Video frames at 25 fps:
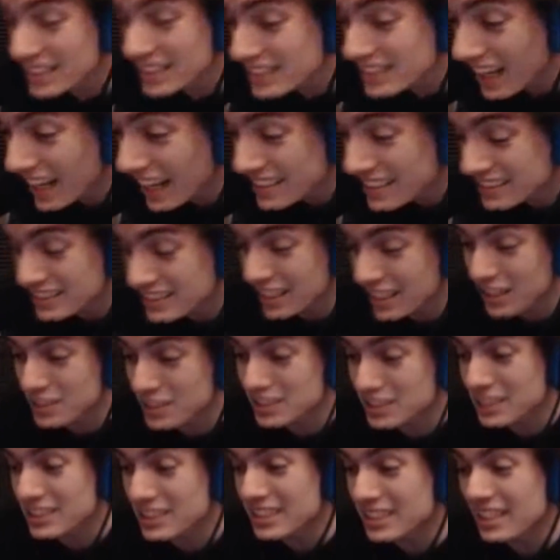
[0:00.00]
I
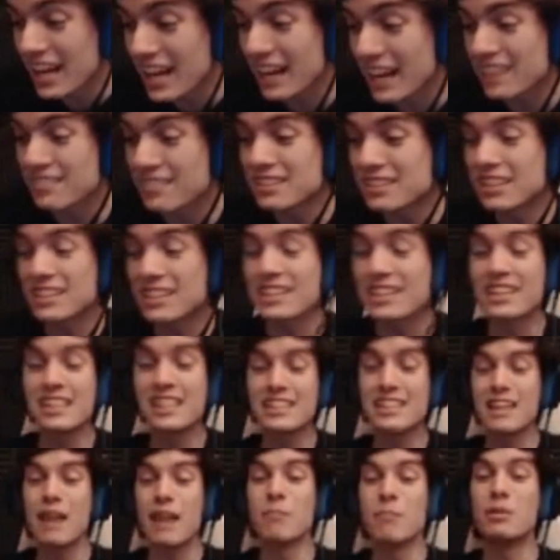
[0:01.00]
seriously did not even think
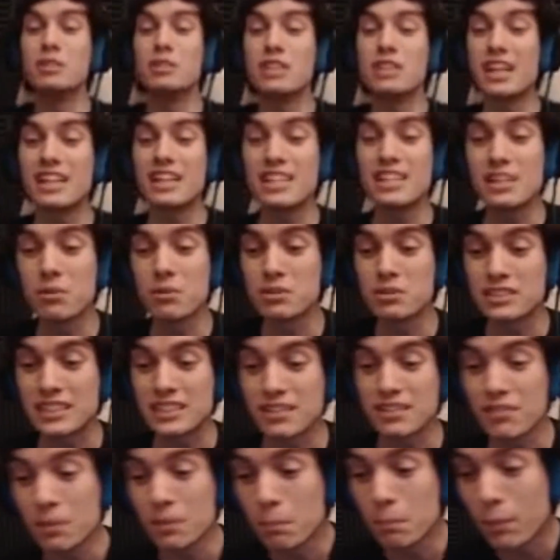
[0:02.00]
getting that much AD was
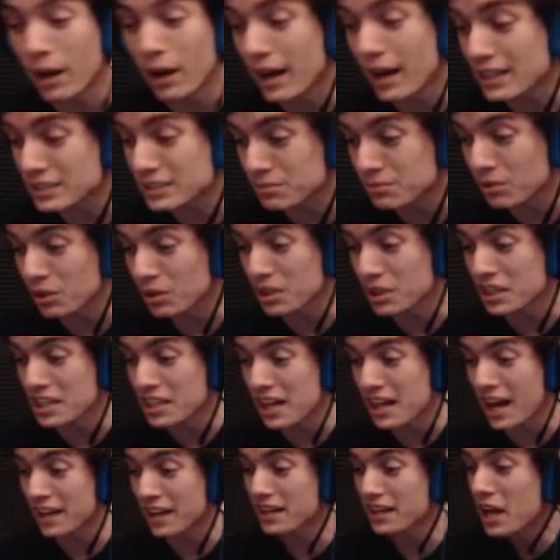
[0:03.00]
even possible.
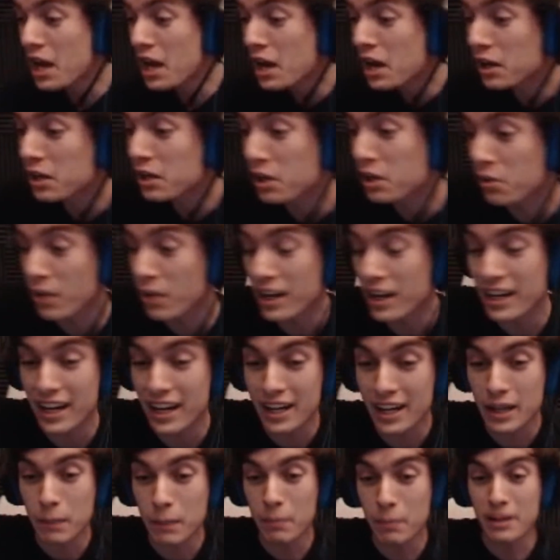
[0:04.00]
Leon, great
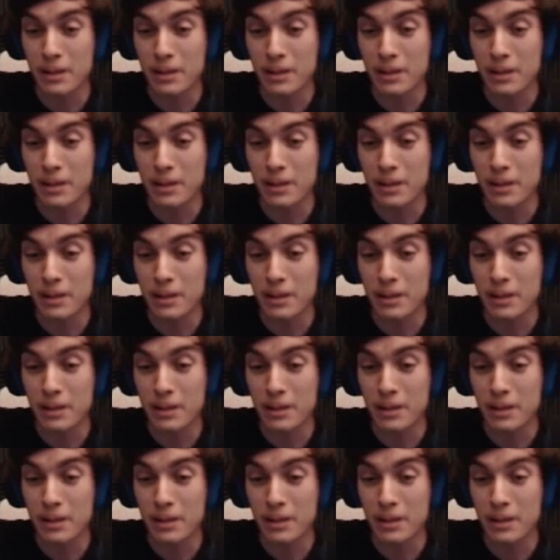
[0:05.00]
editing, buddy.